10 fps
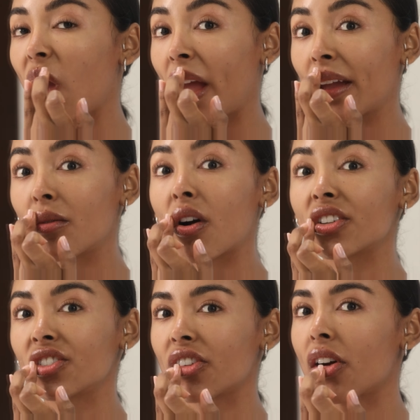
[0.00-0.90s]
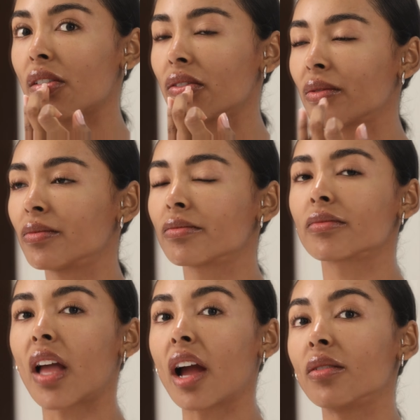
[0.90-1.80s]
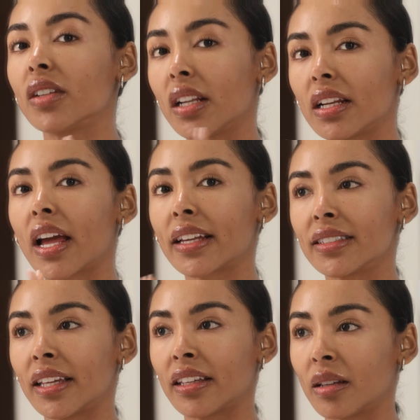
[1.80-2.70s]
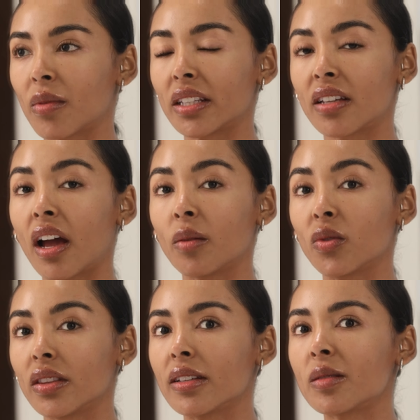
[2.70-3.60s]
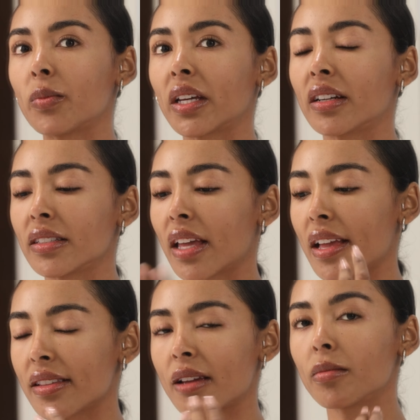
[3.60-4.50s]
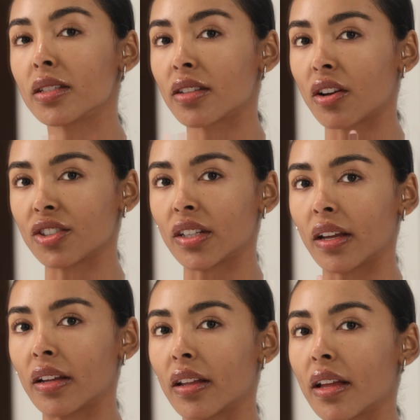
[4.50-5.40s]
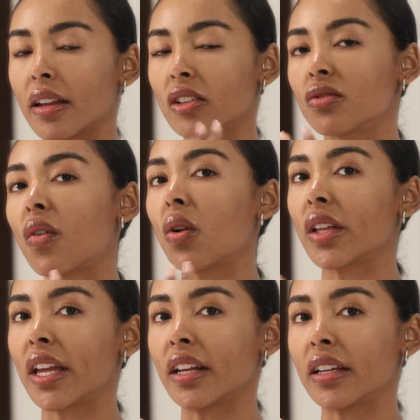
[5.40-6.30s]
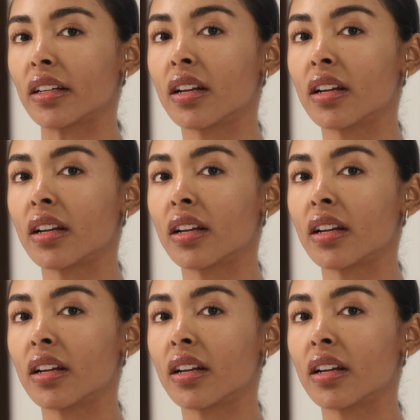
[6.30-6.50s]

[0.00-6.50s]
I wash it off. I really like taking my time with this because as I'm massaging it and exfoliating